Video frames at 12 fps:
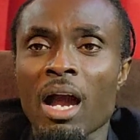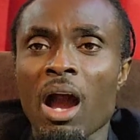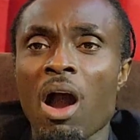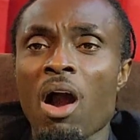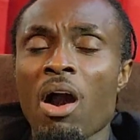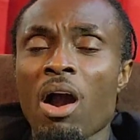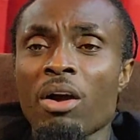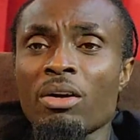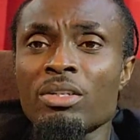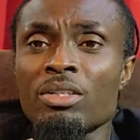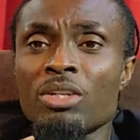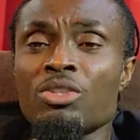uh, uh,
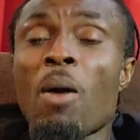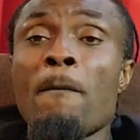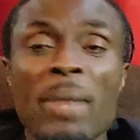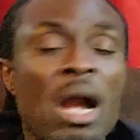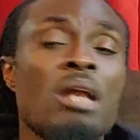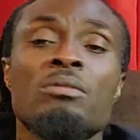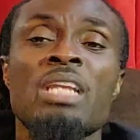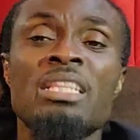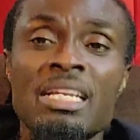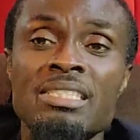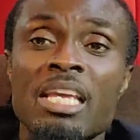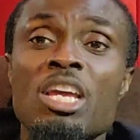your, uh, let
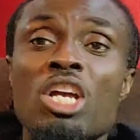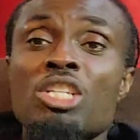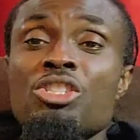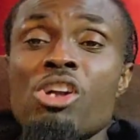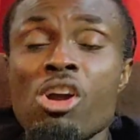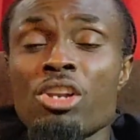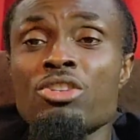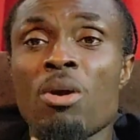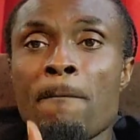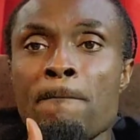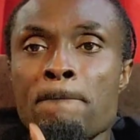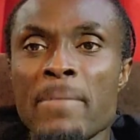us say, turn your
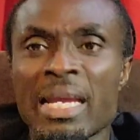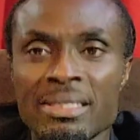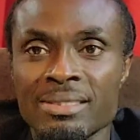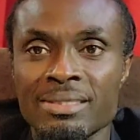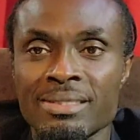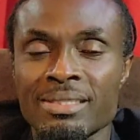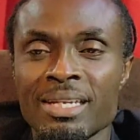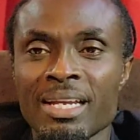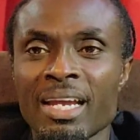mess